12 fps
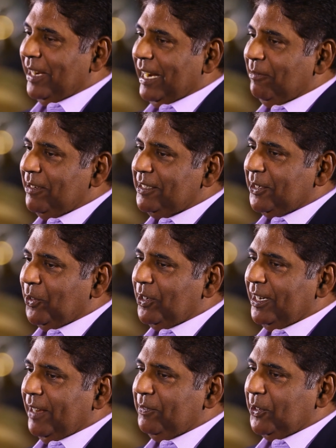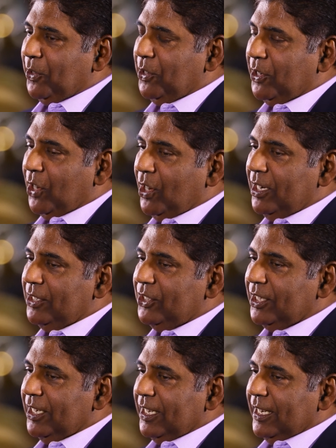When I was old enough to go to
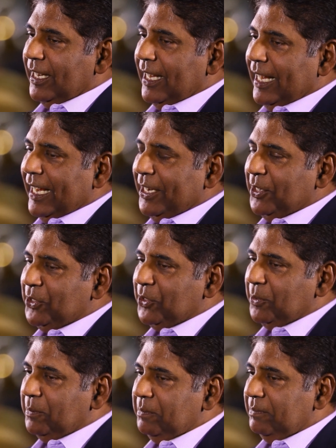college, I used to